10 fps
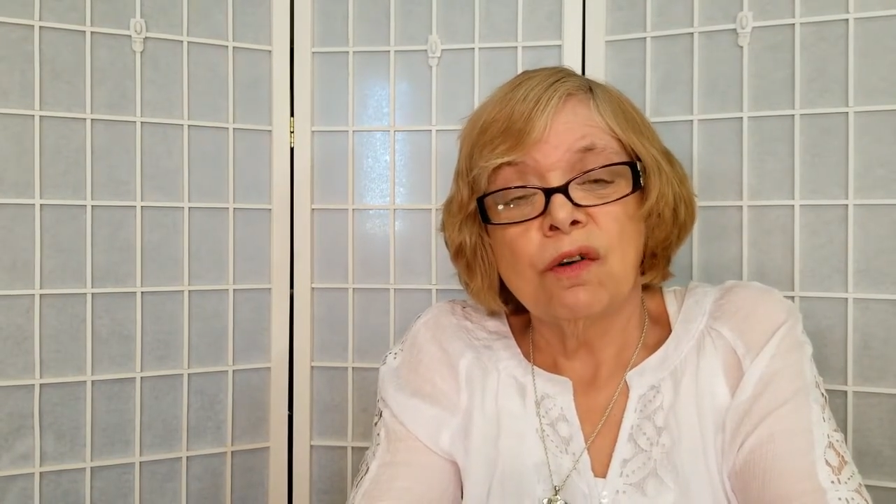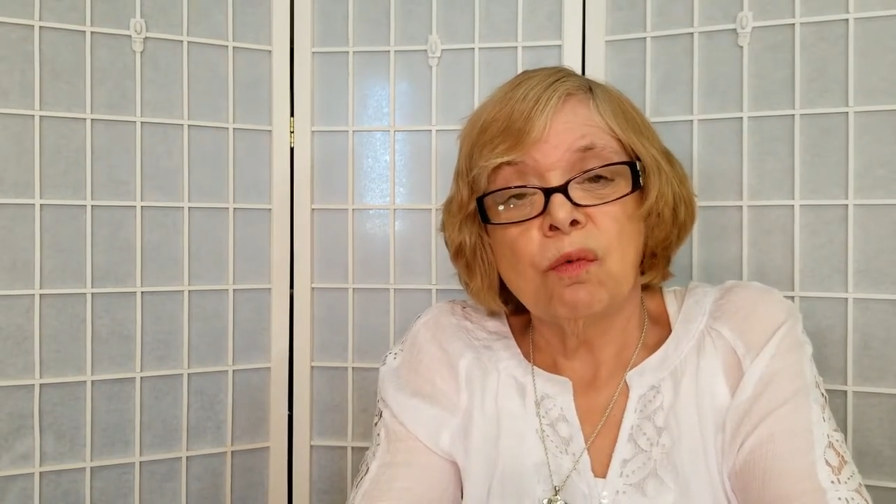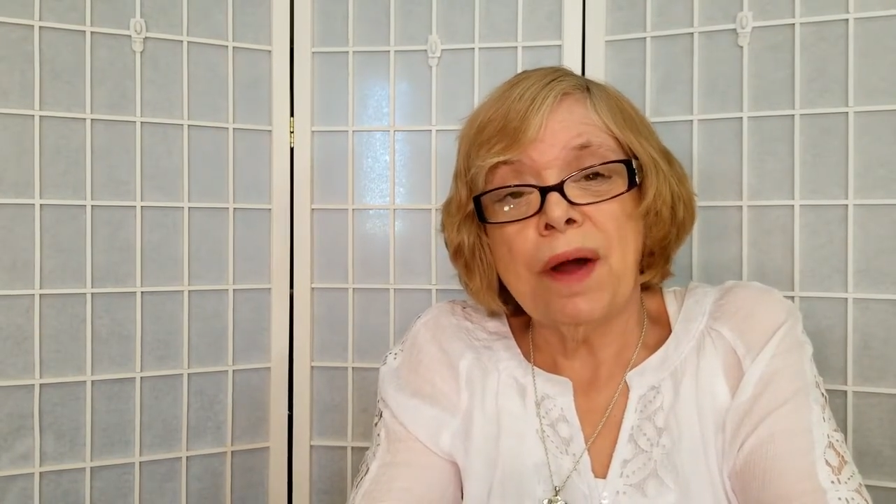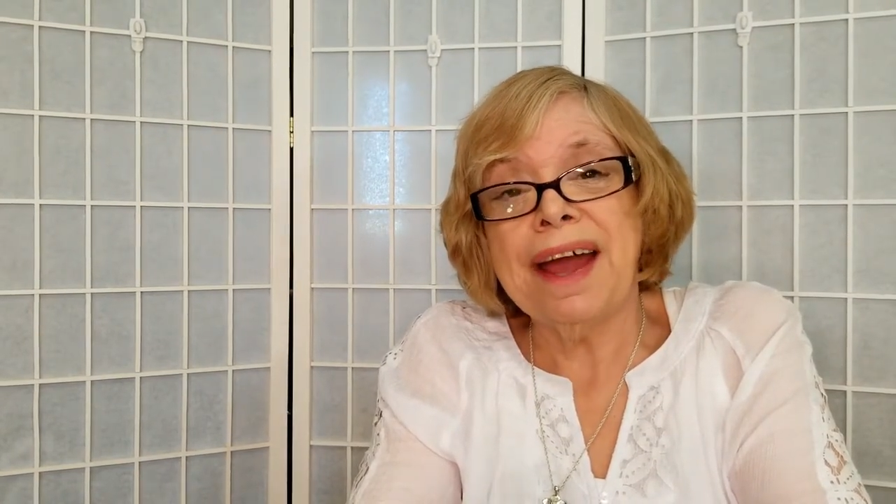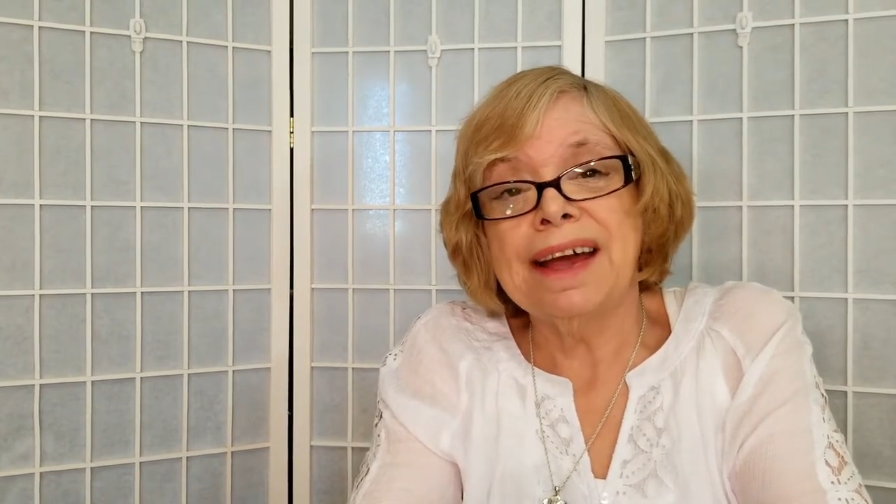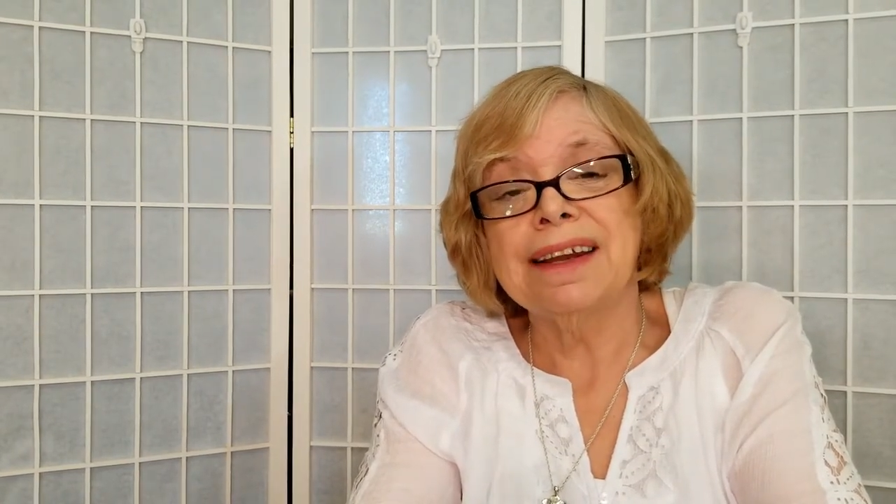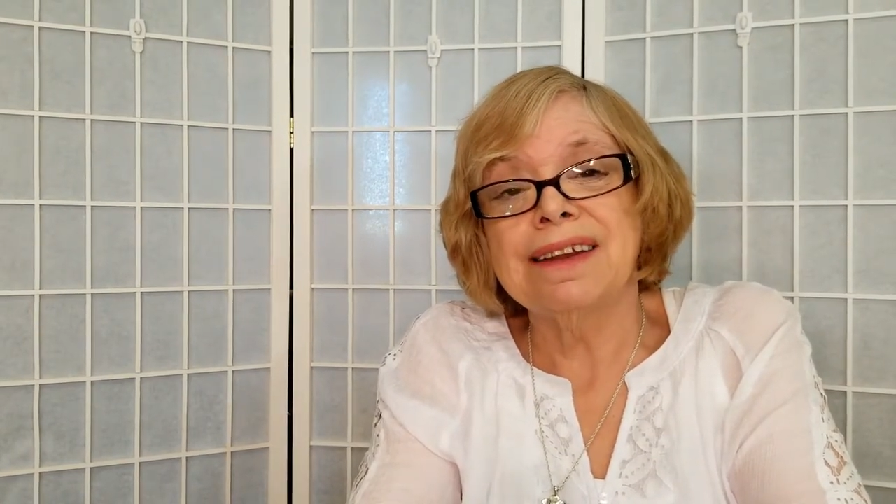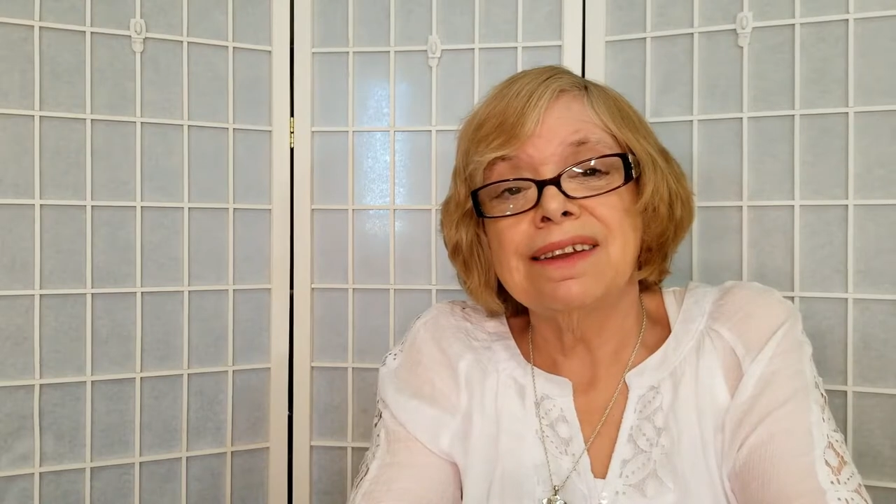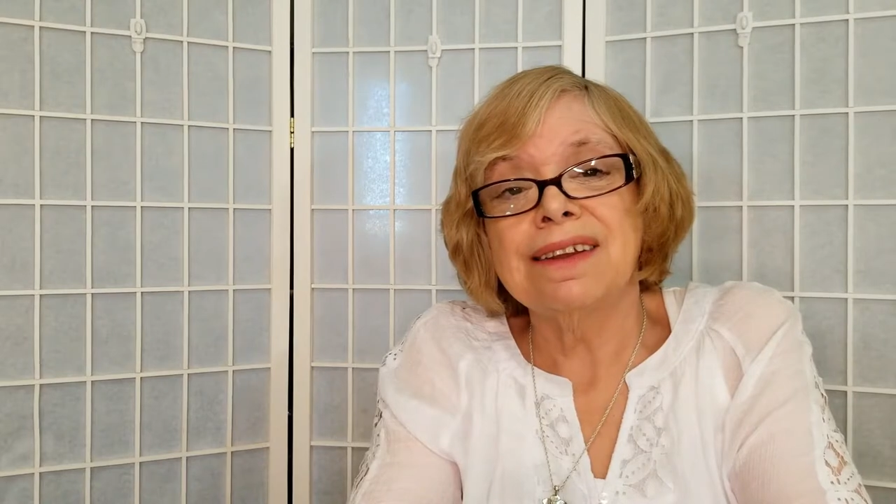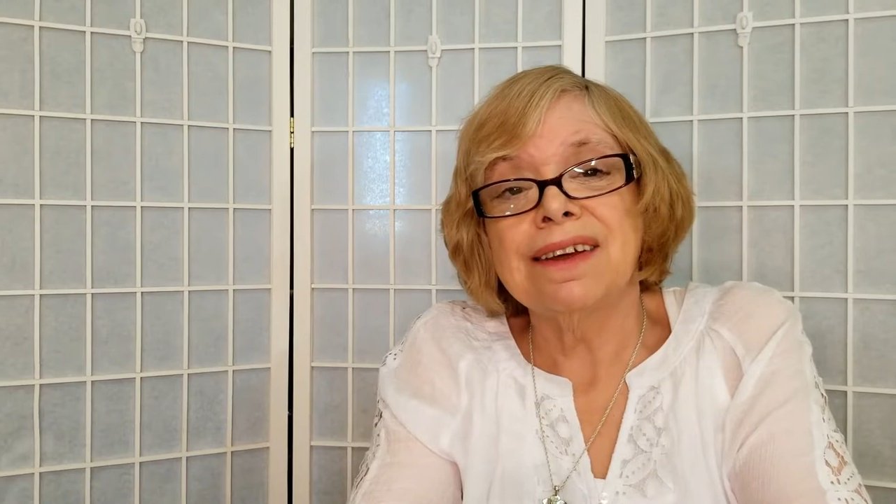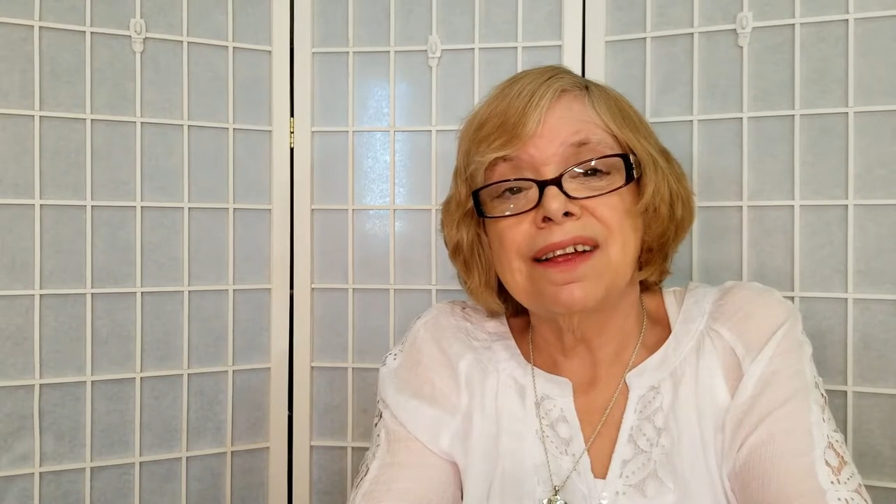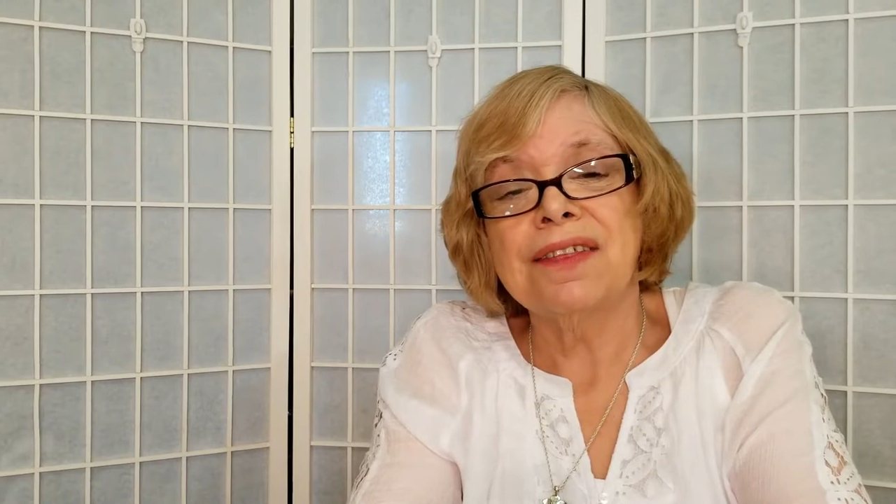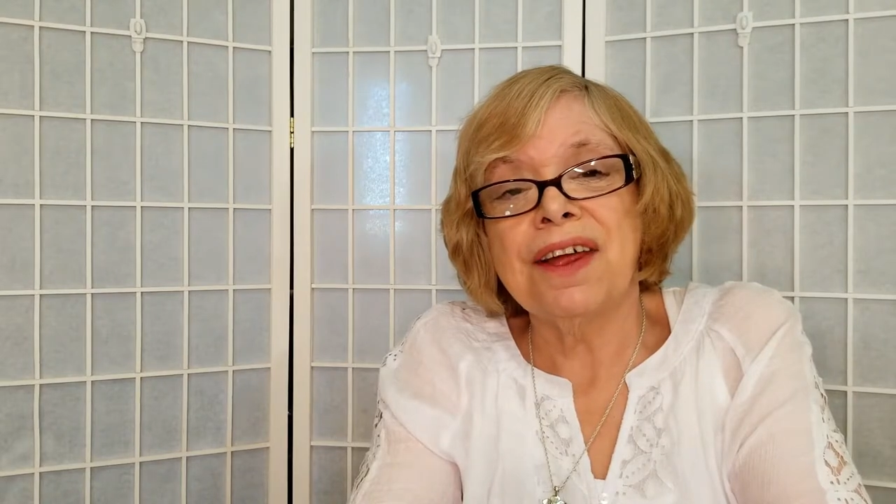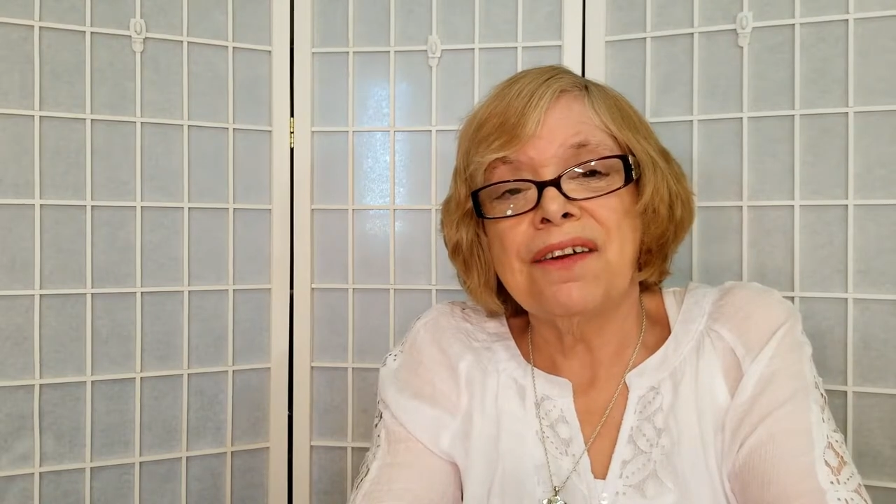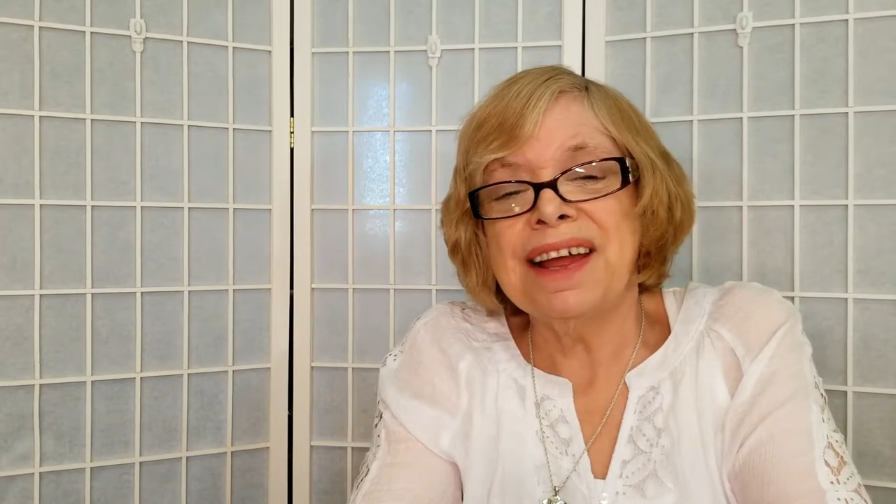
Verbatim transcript: when there